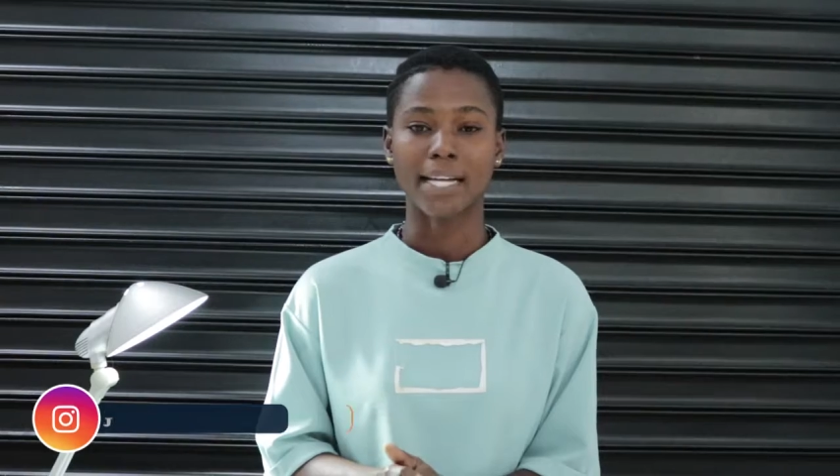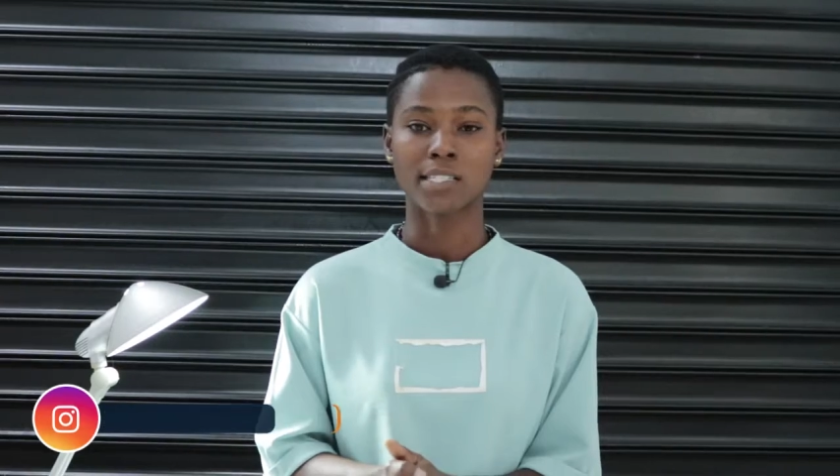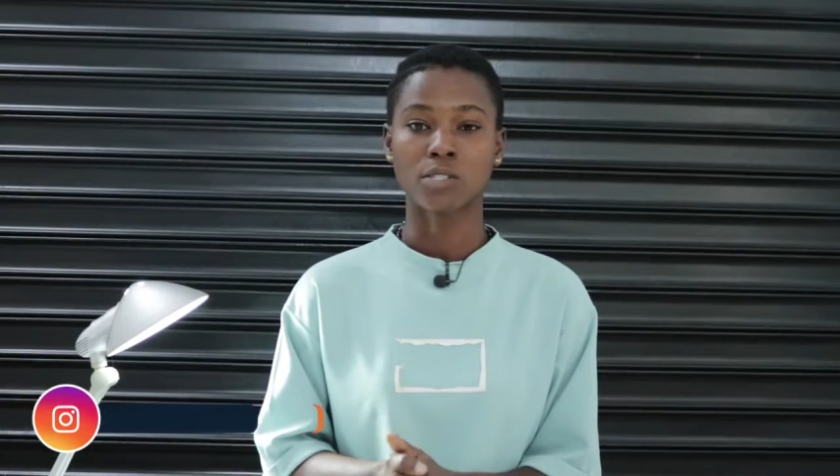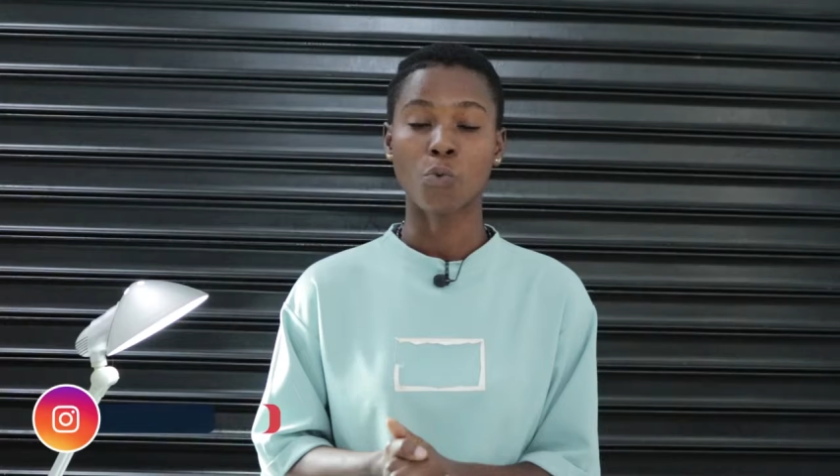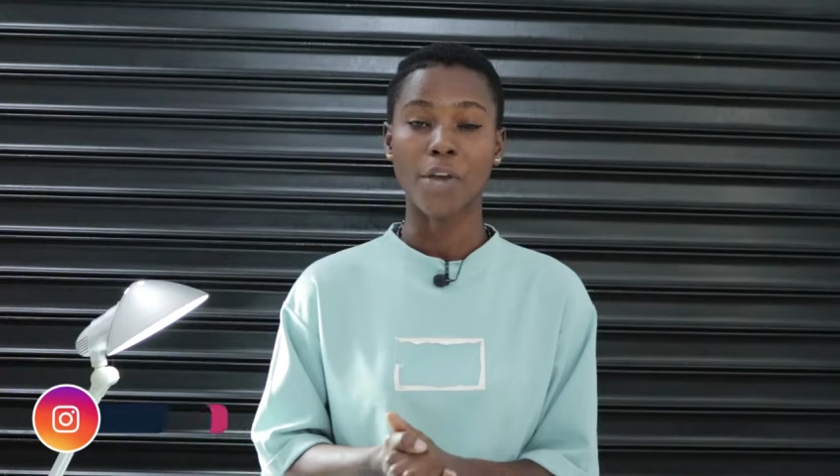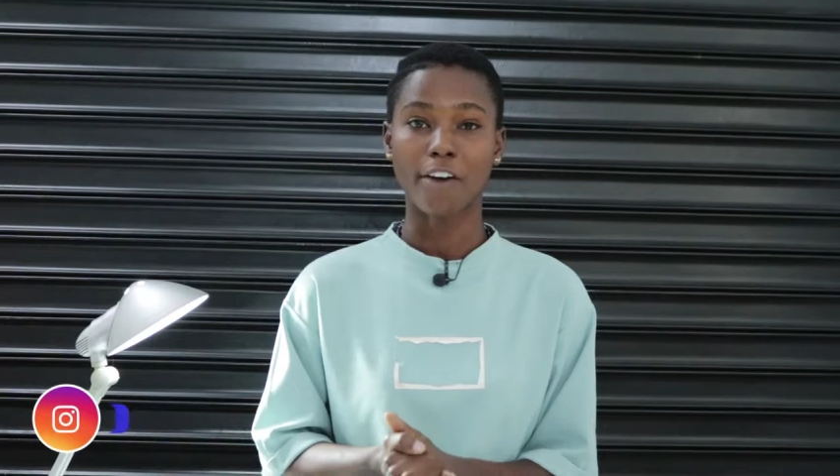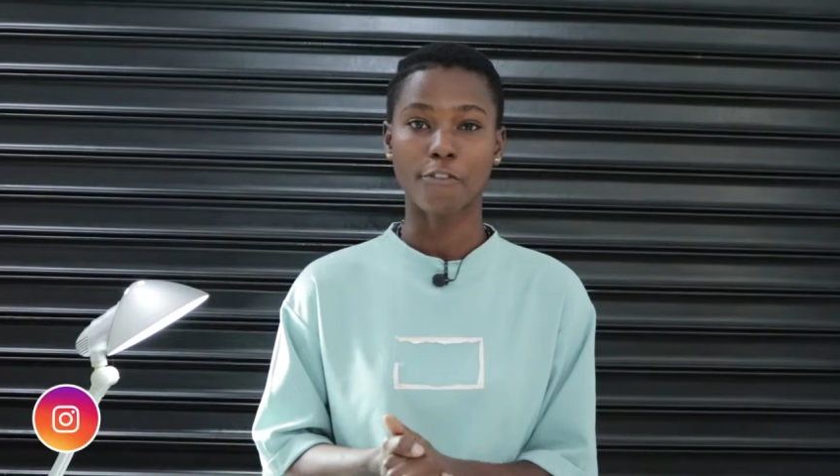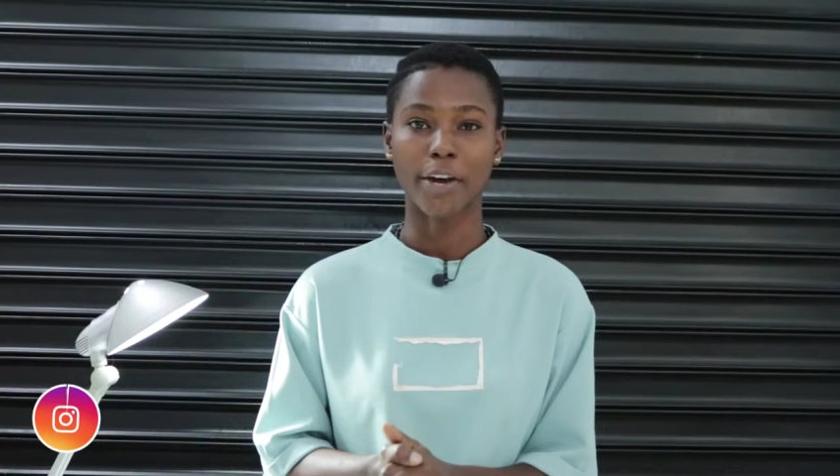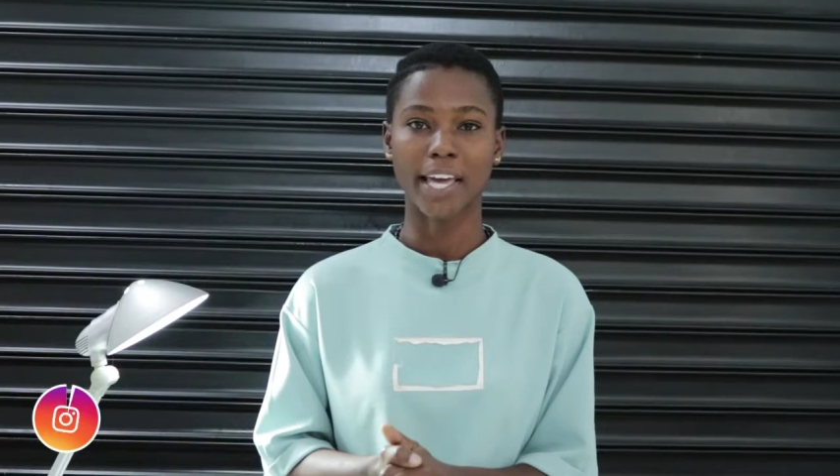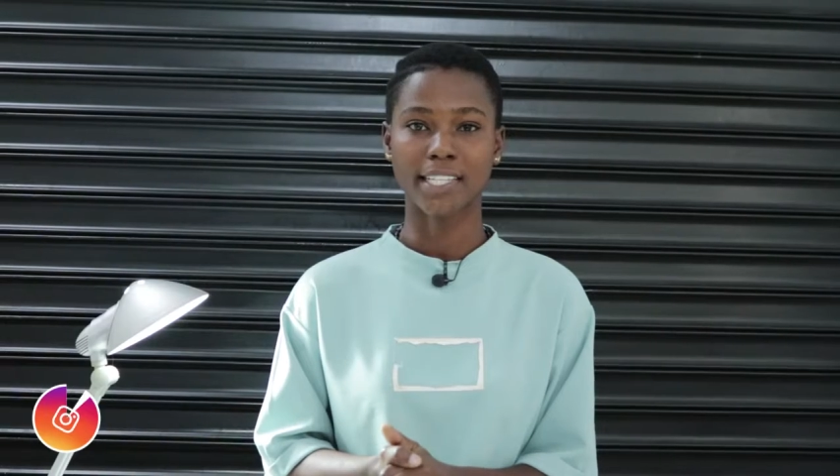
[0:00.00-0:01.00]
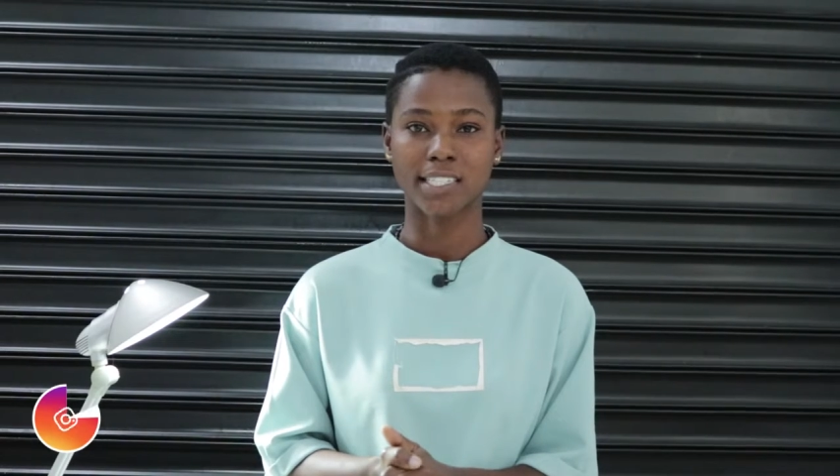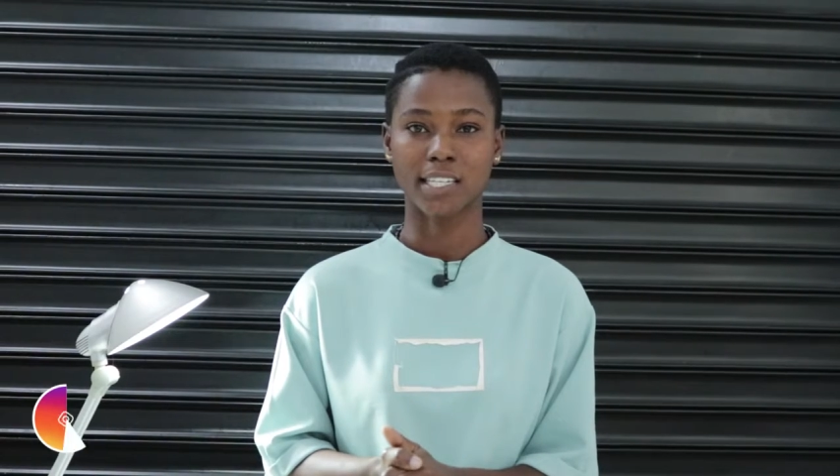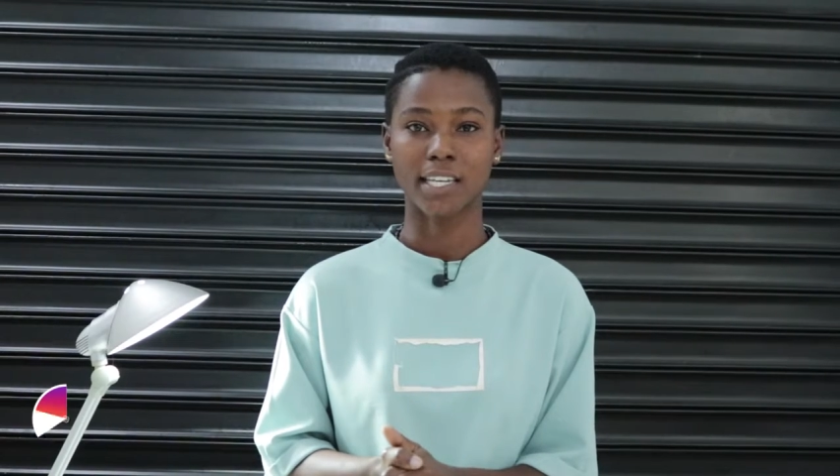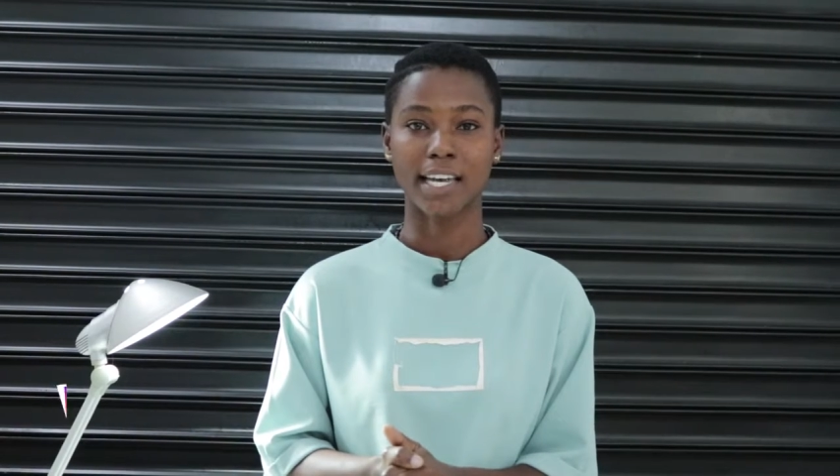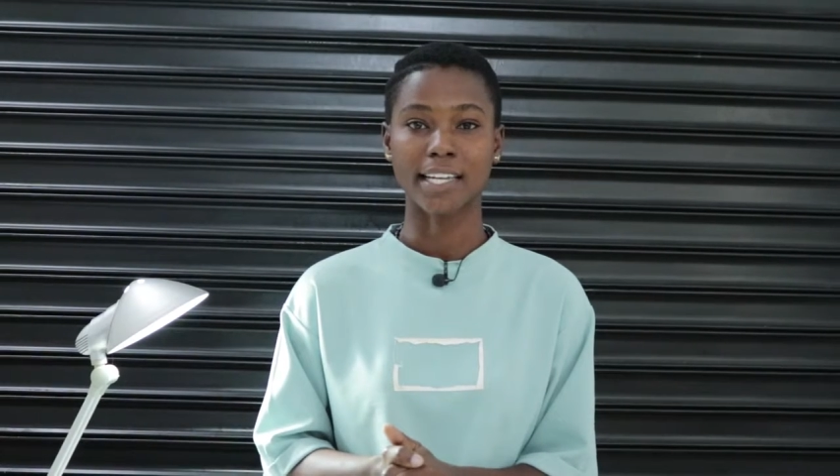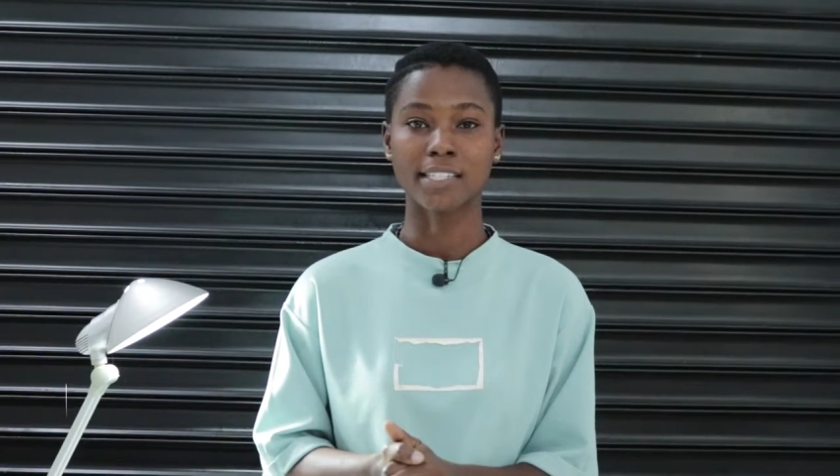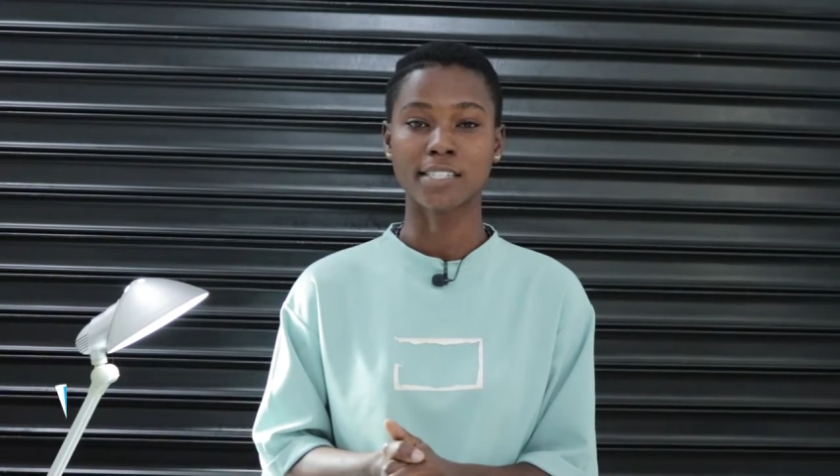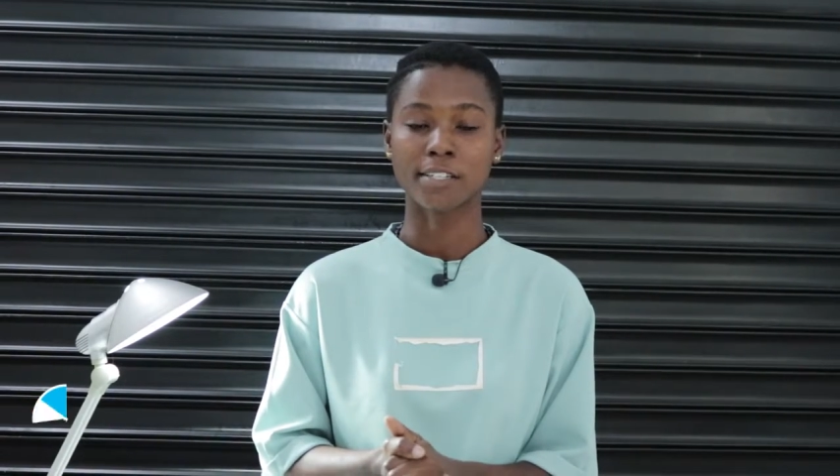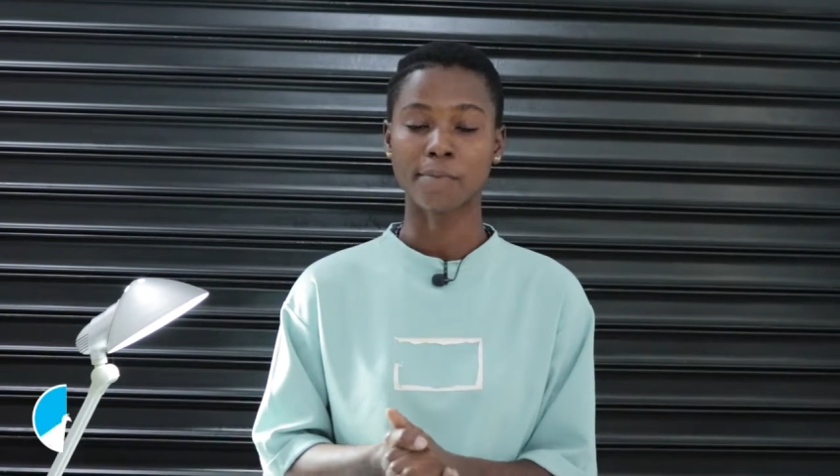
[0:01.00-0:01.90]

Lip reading: but we are forgetting, and